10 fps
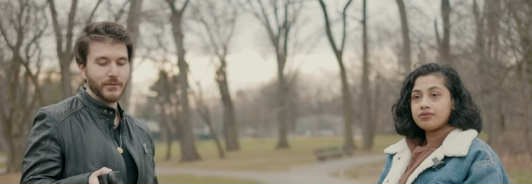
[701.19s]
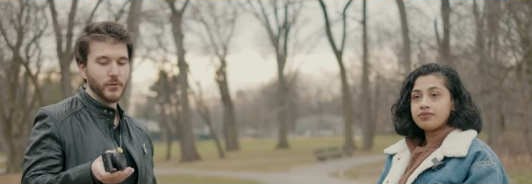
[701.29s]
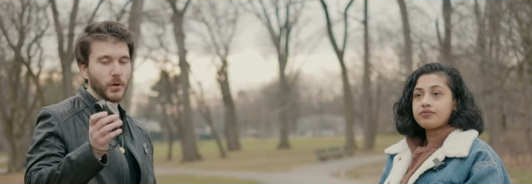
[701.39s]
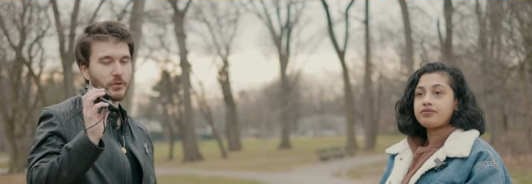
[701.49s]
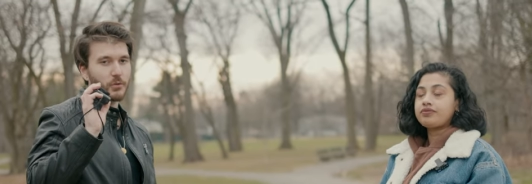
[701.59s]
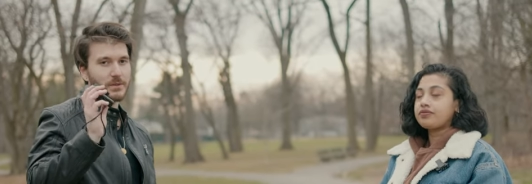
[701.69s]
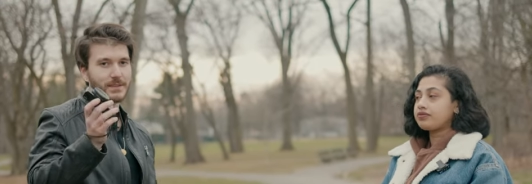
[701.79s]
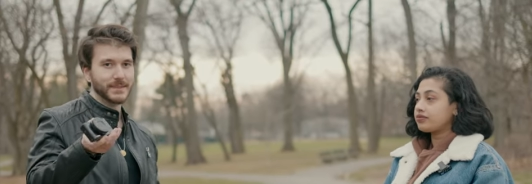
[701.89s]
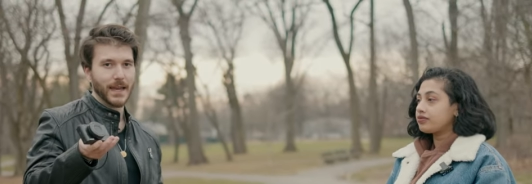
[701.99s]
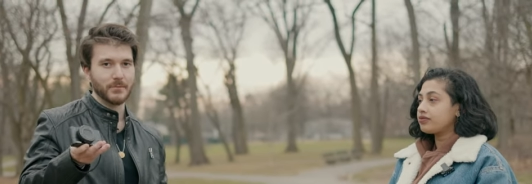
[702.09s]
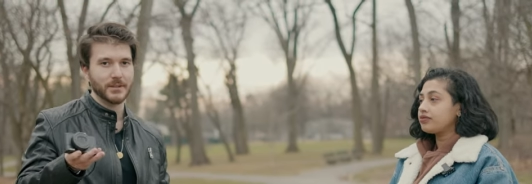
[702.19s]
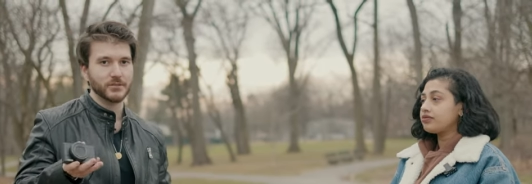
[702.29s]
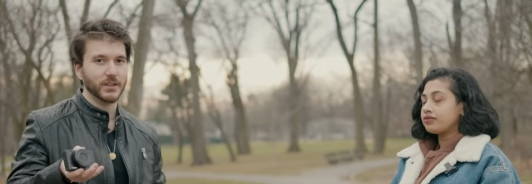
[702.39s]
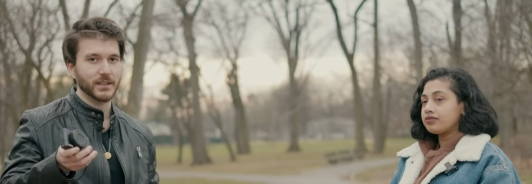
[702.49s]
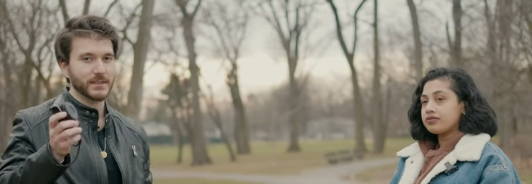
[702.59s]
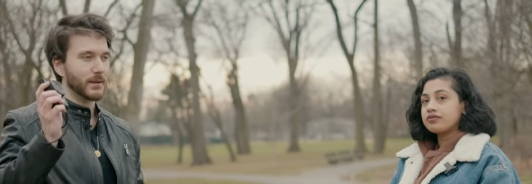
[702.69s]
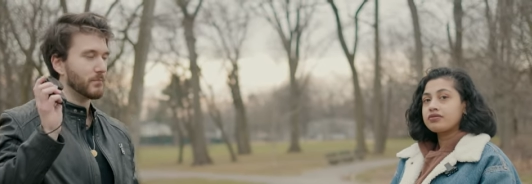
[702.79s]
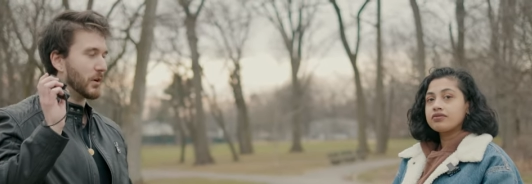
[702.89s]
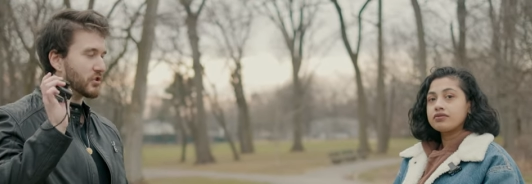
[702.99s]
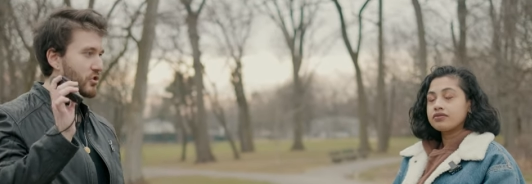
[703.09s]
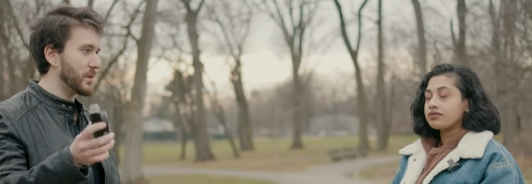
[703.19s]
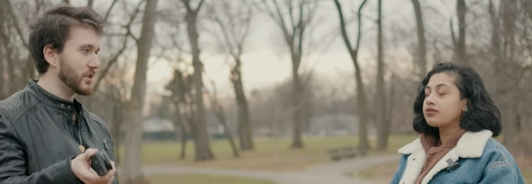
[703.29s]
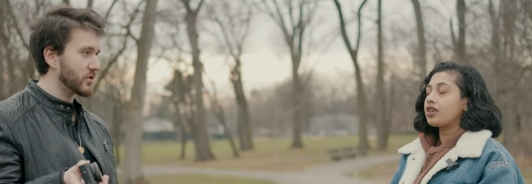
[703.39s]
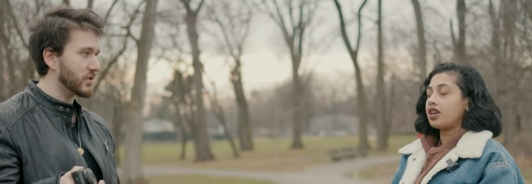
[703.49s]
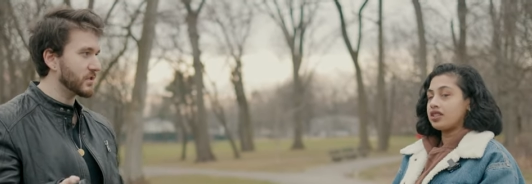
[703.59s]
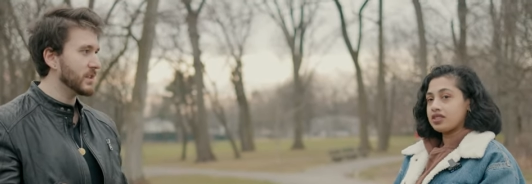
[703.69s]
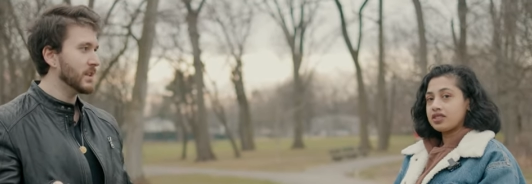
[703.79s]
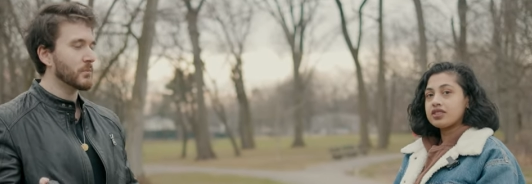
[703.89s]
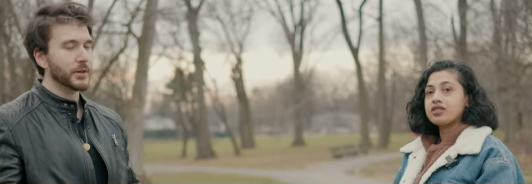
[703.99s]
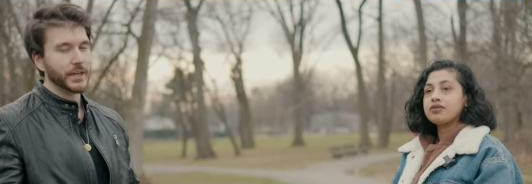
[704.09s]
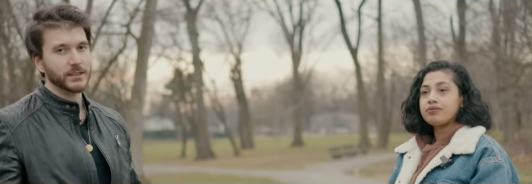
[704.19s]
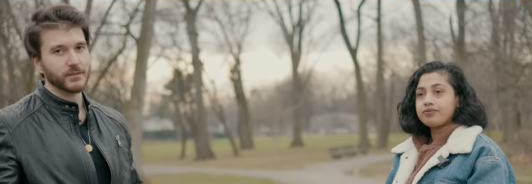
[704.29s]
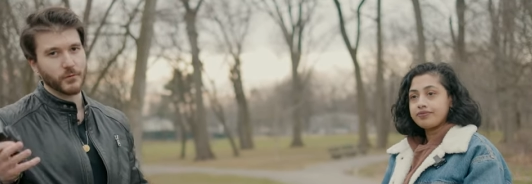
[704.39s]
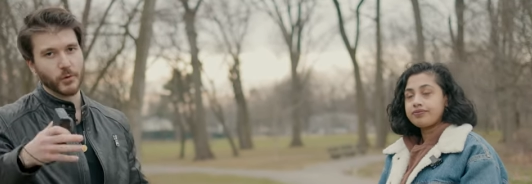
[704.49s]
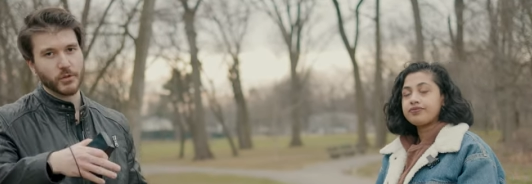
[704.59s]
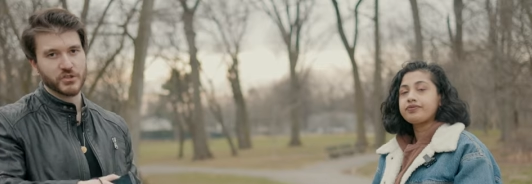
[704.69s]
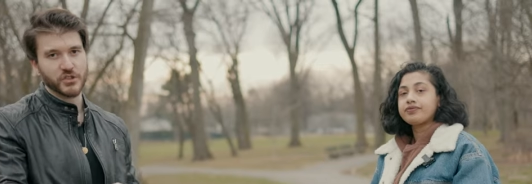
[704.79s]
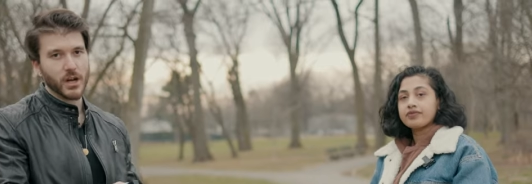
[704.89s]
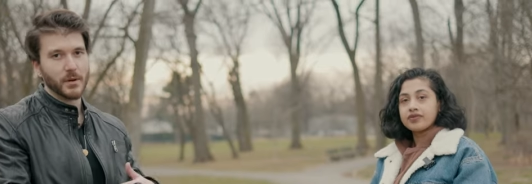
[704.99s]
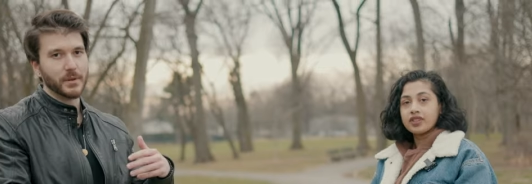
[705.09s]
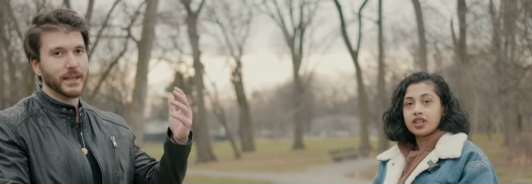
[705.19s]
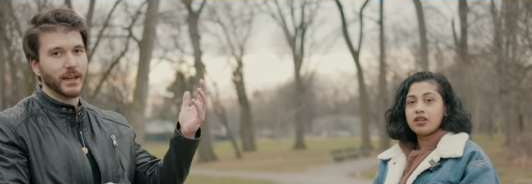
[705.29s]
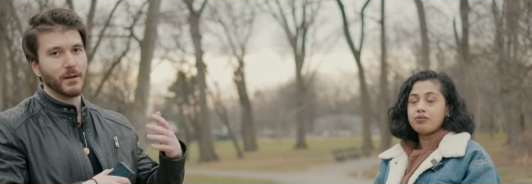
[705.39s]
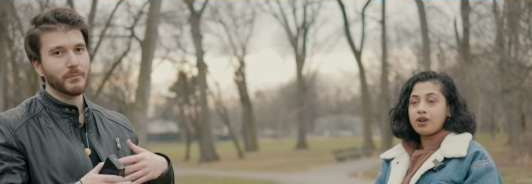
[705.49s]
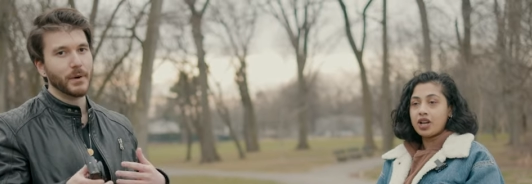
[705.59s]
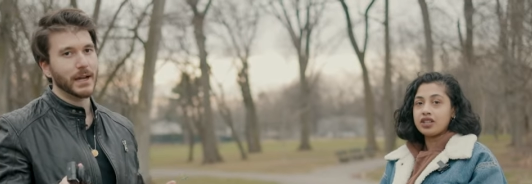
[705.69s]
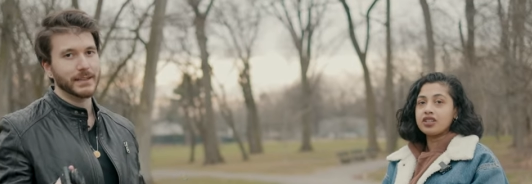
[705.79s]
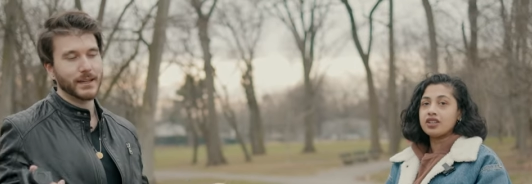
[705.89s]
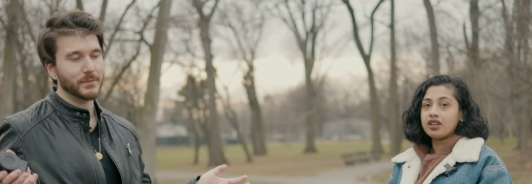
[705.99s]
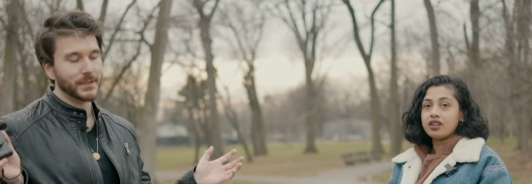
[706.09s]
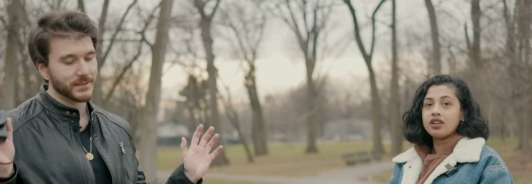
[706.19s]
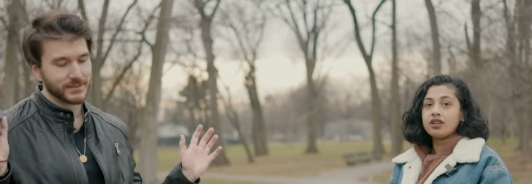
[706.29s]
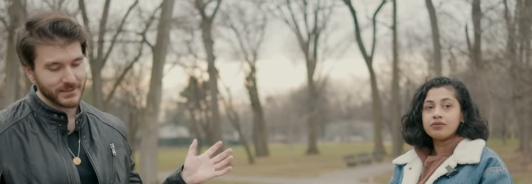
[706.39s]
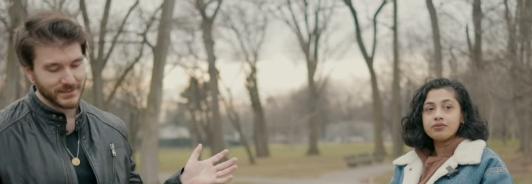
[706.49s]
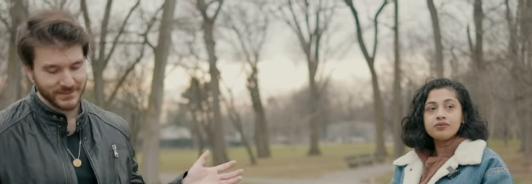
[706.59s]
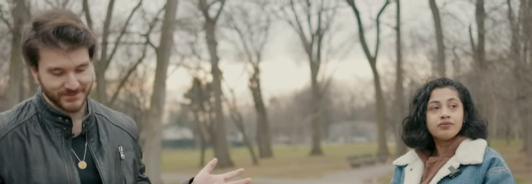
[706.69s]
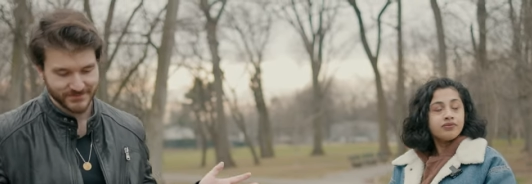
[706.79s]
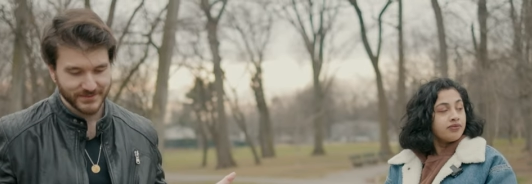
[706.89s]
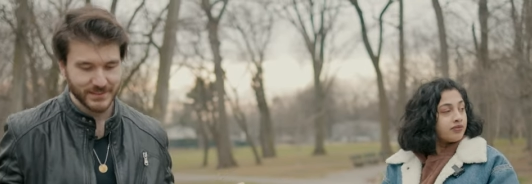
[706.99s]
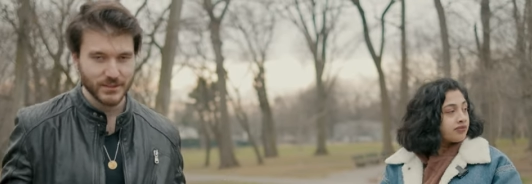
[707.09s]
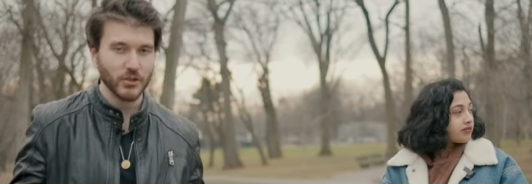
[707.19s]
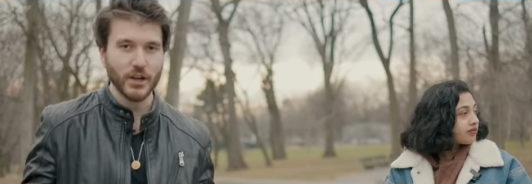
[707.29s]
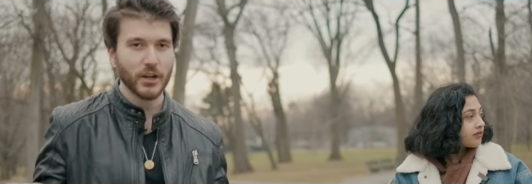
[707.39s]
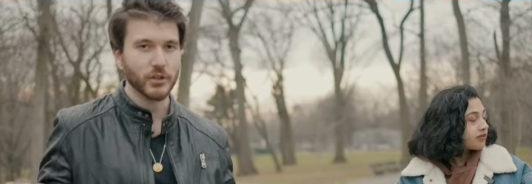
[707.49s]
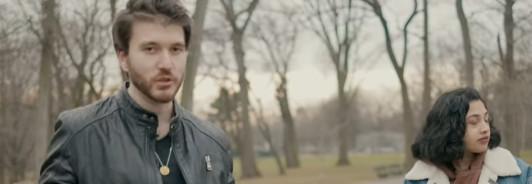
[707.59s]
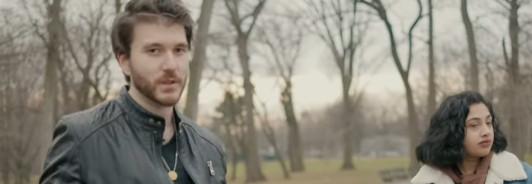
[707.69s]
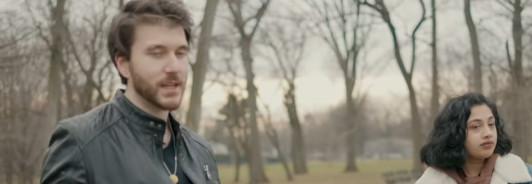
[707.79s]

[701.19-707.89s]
Speaker 1: If you want to do it with these cameras, you gotta take a bunch of pictures, yes. bring it into Photoshop, and then combine, combine them. There, yep. You're not gonna do